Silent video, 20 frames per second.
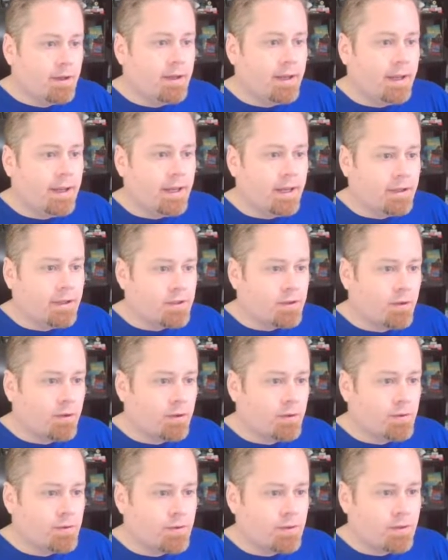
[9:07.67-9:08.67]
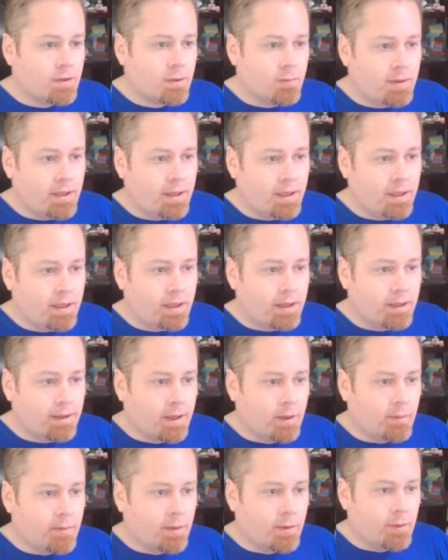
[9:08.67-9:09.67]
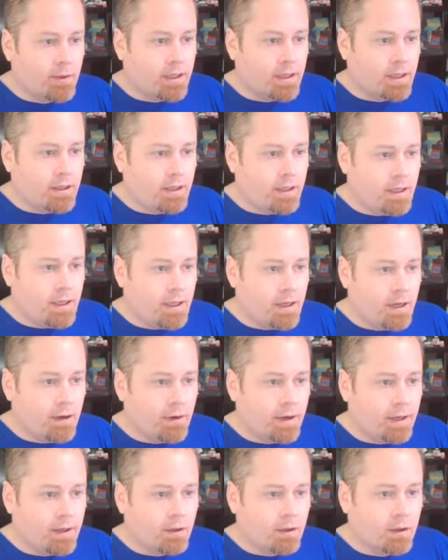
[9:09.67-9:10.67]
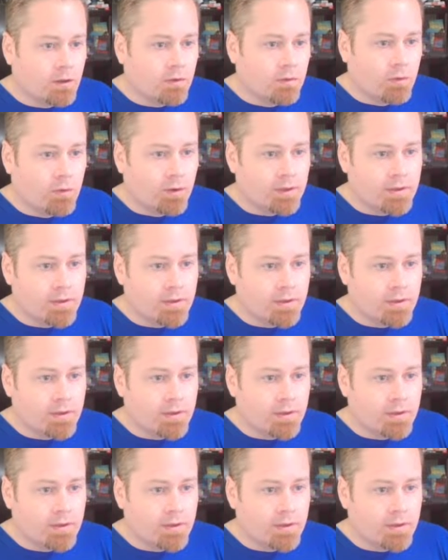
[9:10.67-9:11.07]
And so that'll be a really key area to look for.